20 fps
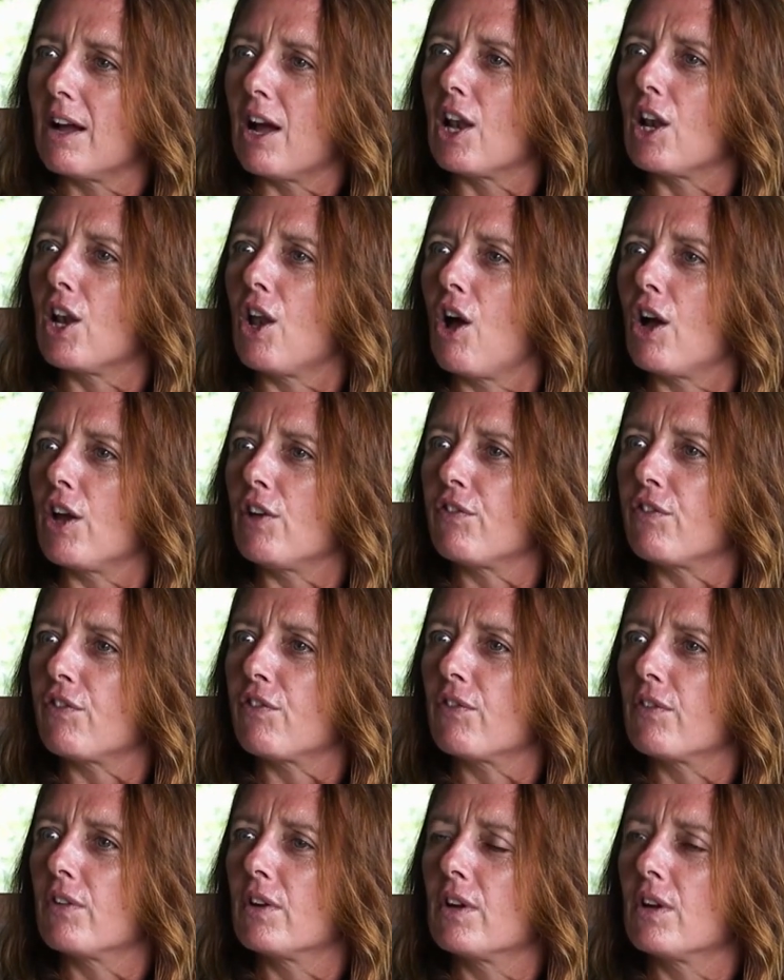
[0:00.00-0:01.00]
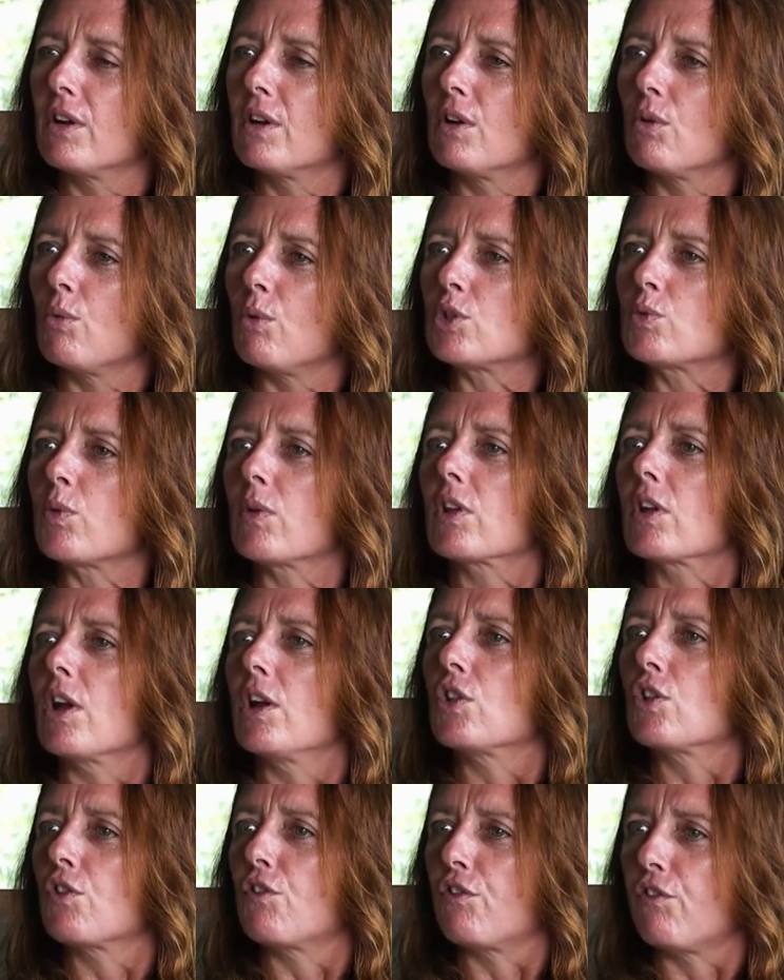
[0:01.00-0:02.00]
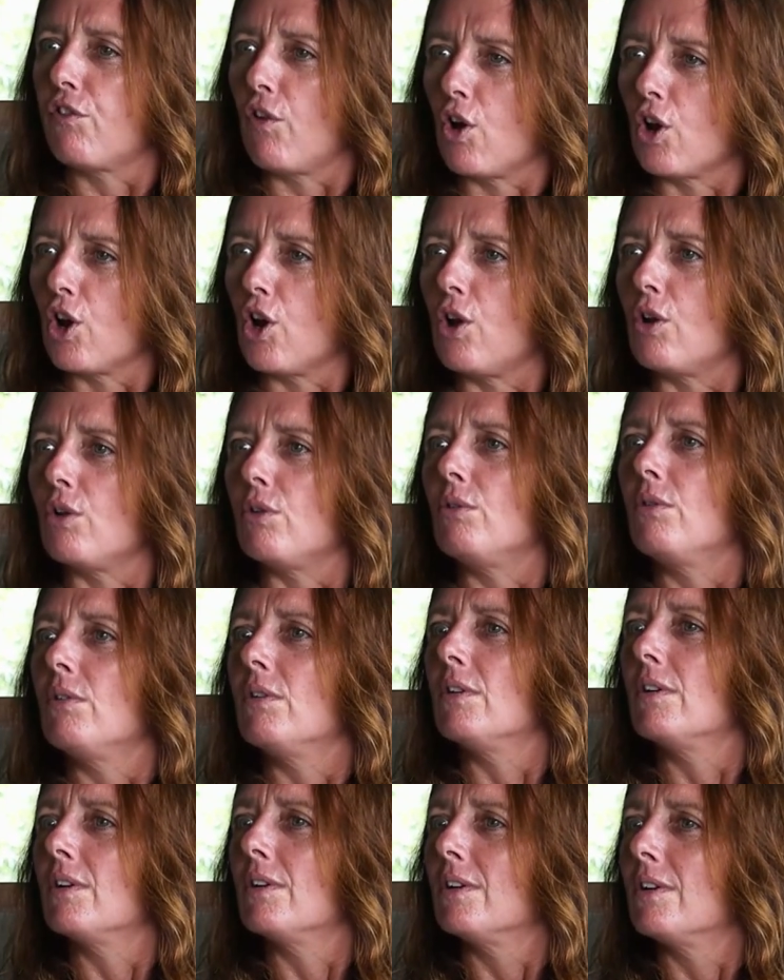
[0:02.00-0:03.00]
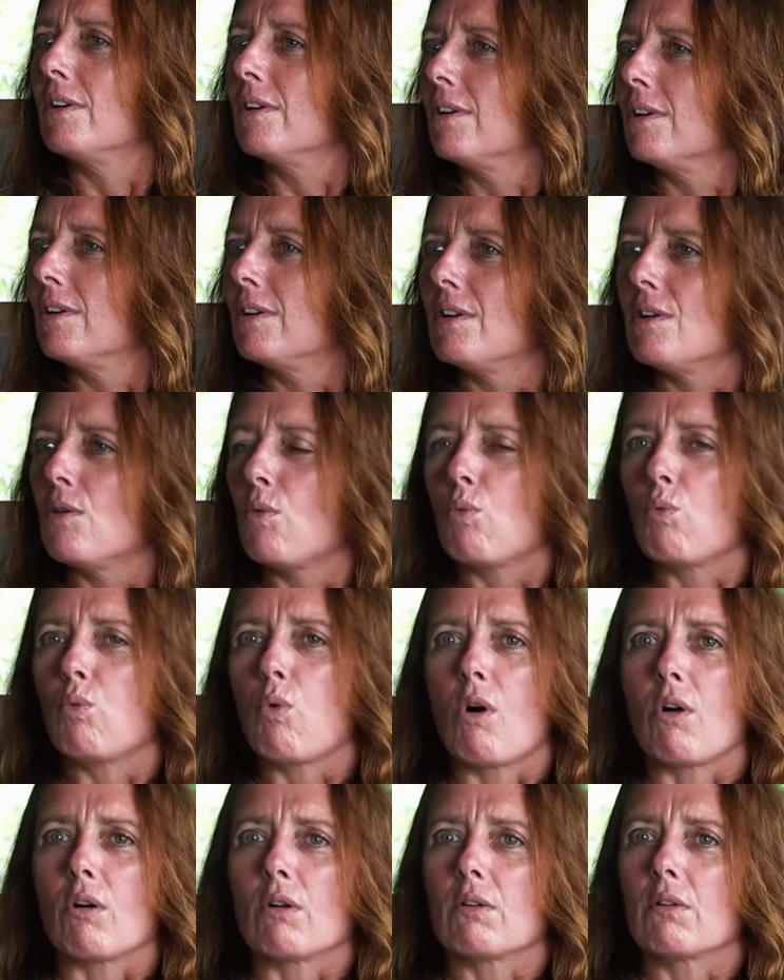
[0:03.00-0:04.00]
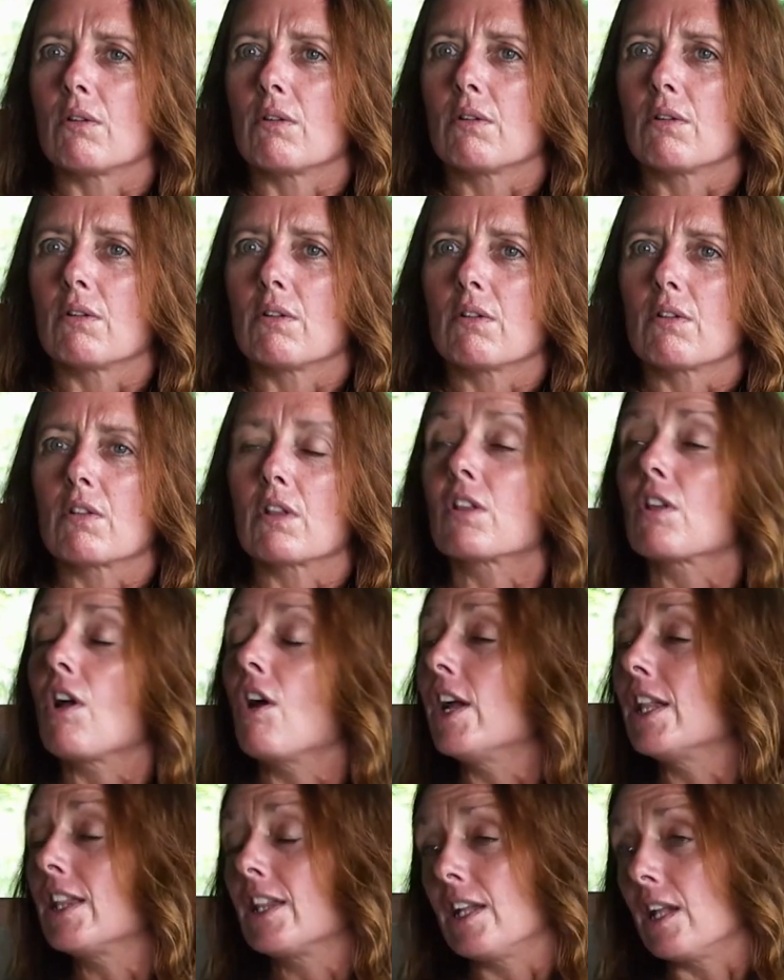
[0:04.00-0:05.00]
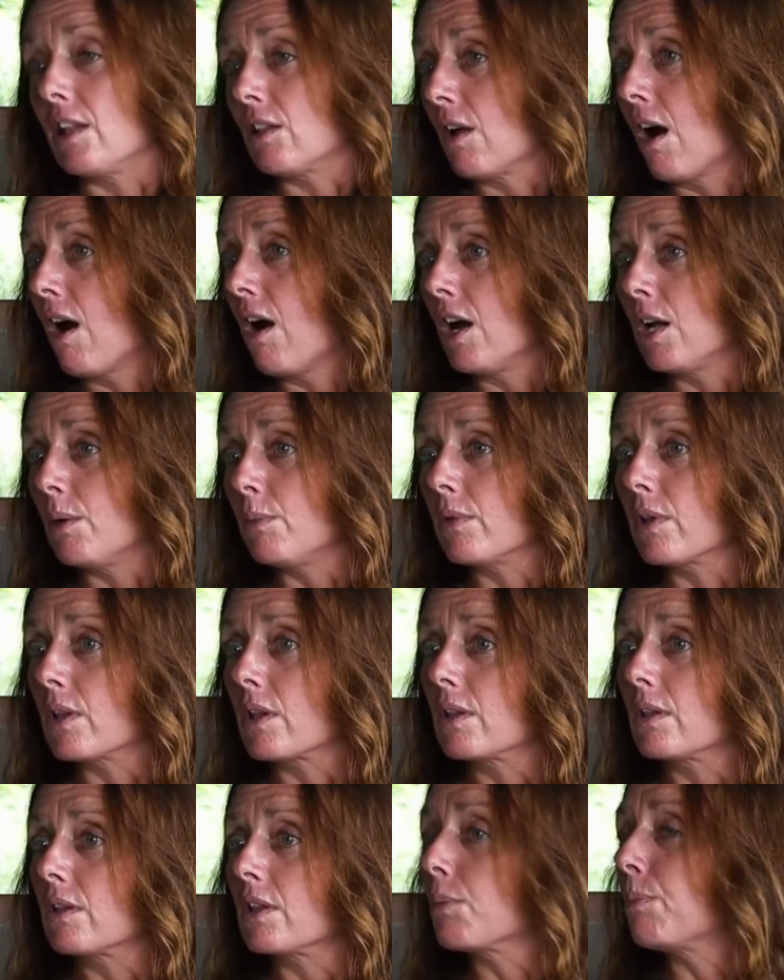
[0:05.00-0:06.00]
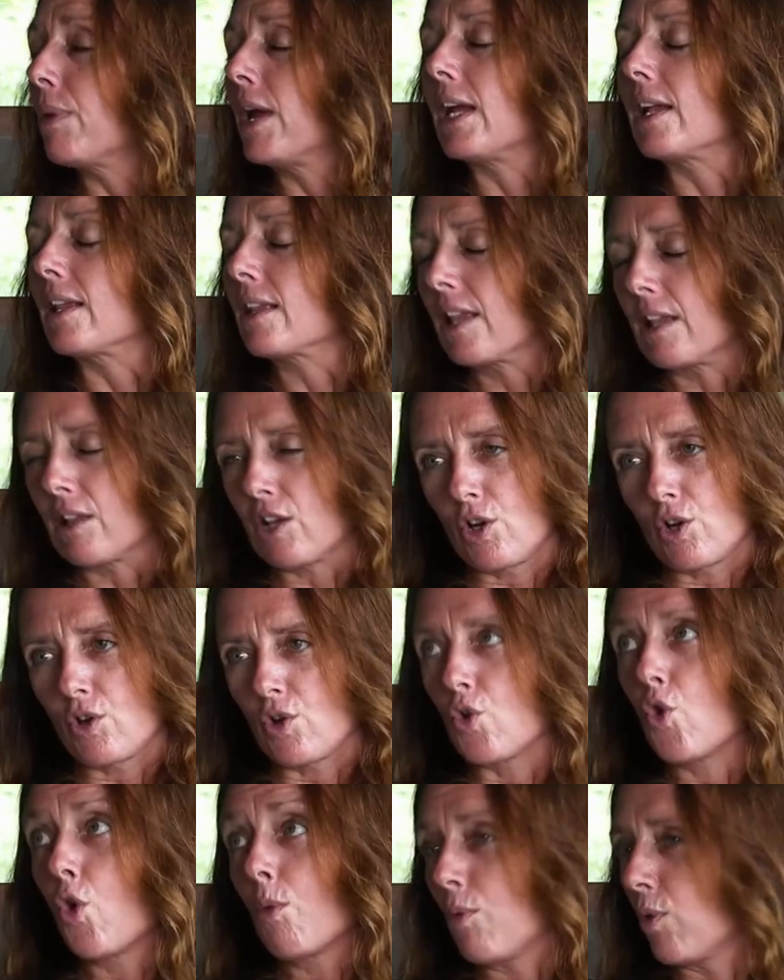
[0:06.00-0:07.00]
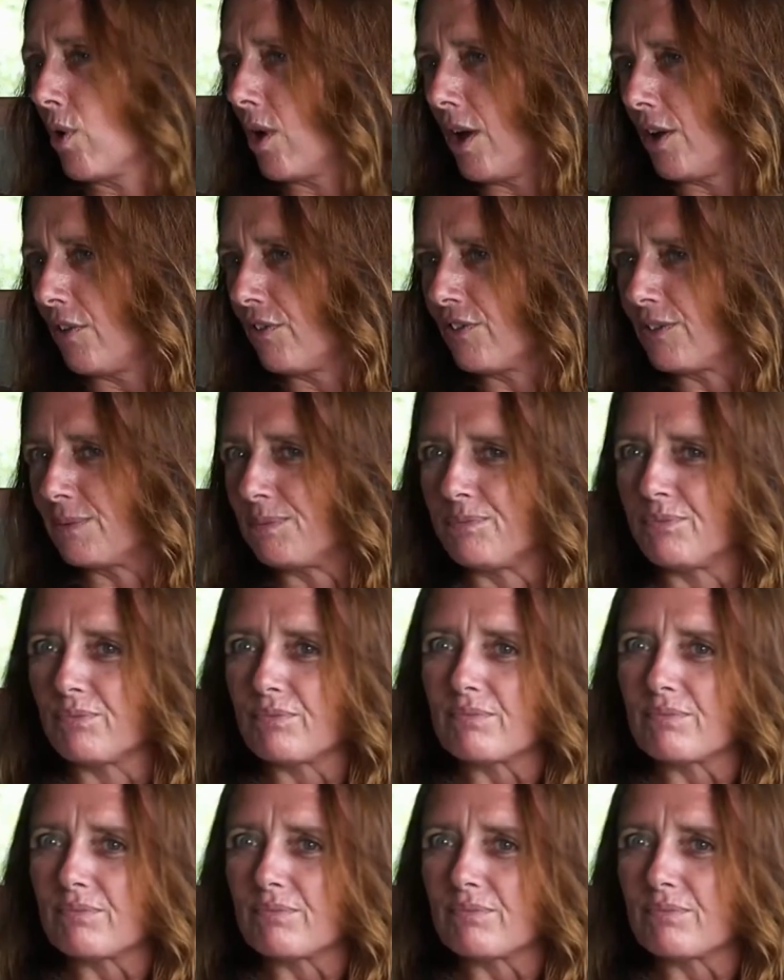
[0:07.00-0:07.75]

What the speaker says: a life which was going to follow what society at times depicts as a normal life.